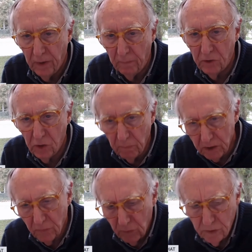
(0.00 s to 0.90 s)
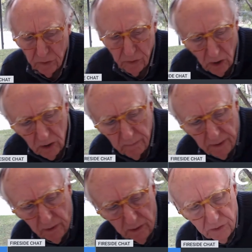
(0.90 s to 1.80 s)
I mean, so much of what you talk
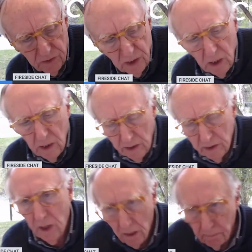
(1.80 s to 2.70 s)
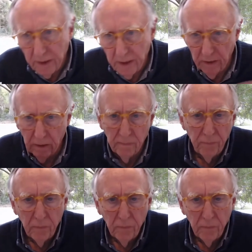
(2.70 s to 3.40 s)
about is complicated,